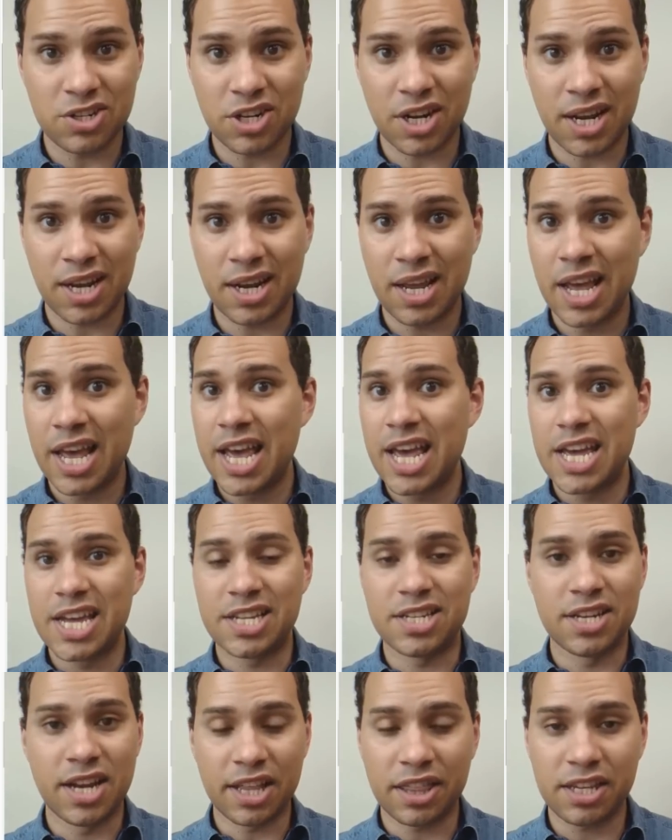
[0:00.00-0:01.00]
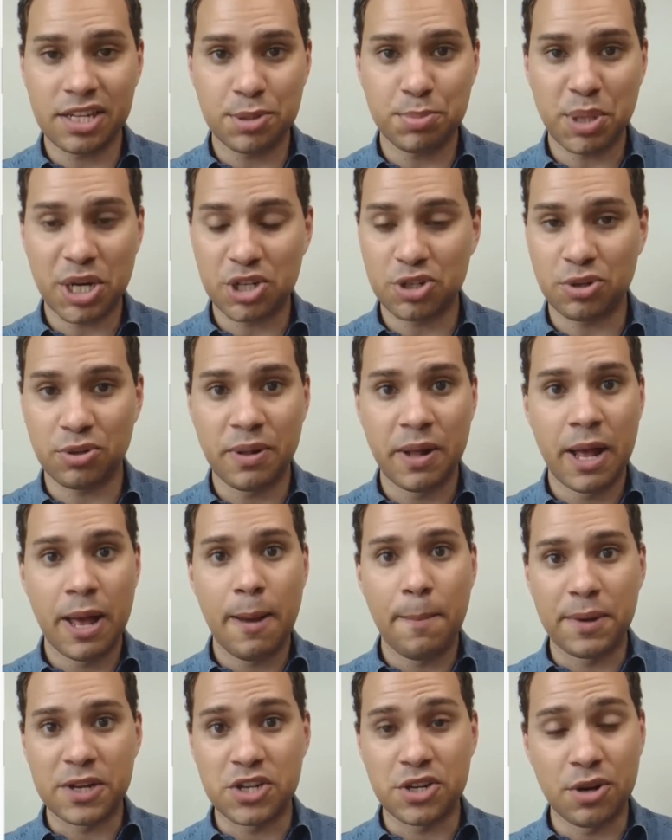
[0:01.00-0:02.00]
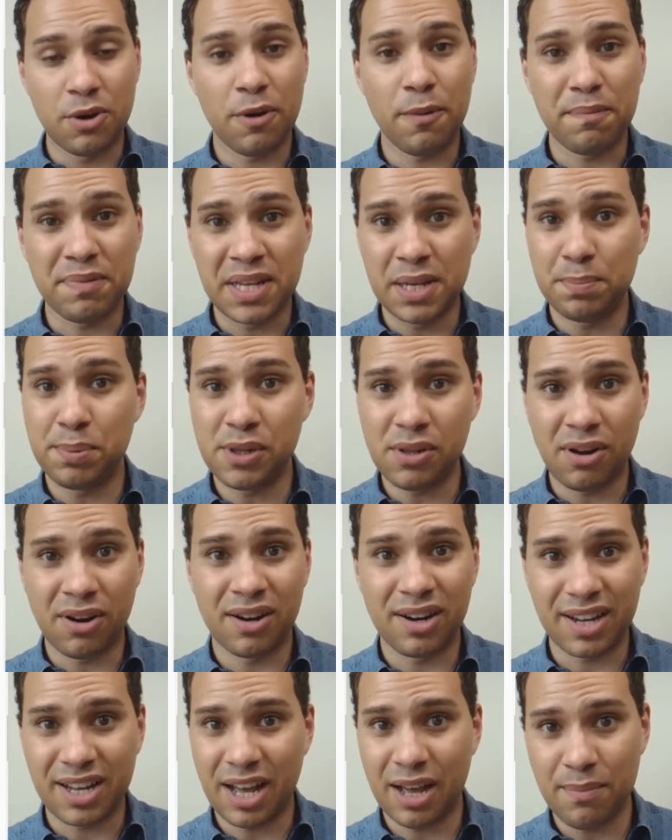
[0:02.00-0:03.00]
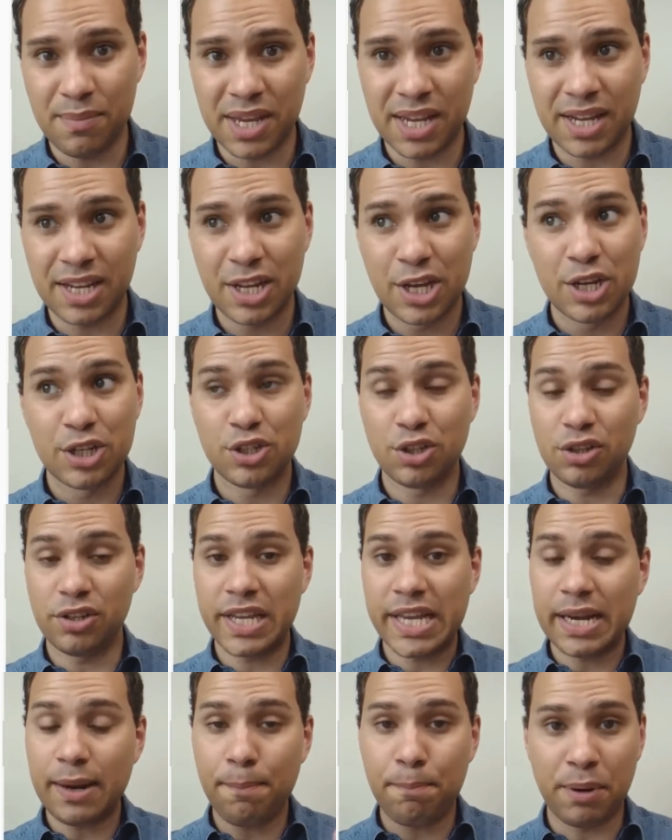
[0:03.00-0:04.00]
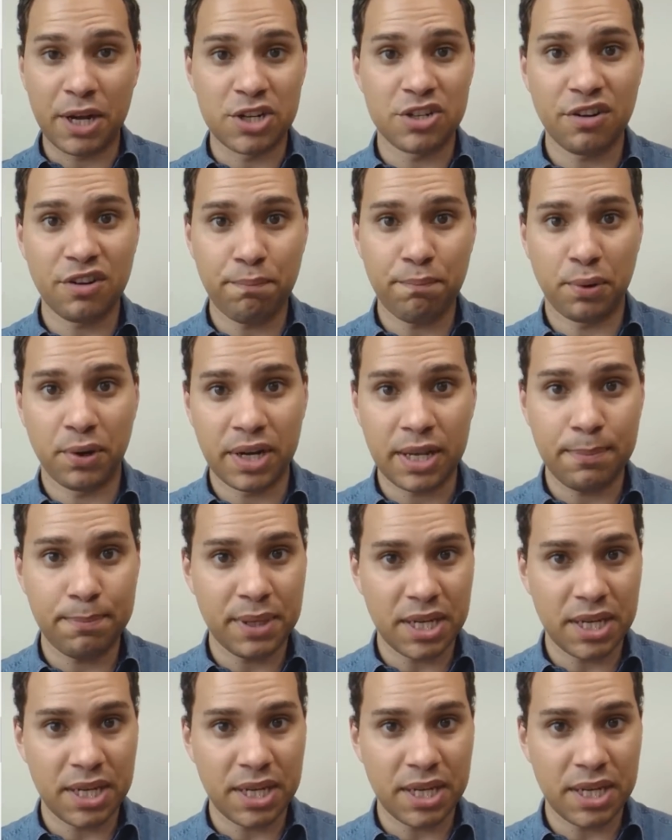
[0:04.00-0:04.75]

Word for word: Jane. It's nothing special. But you know what? People aren't coming to look at a bunch of pretty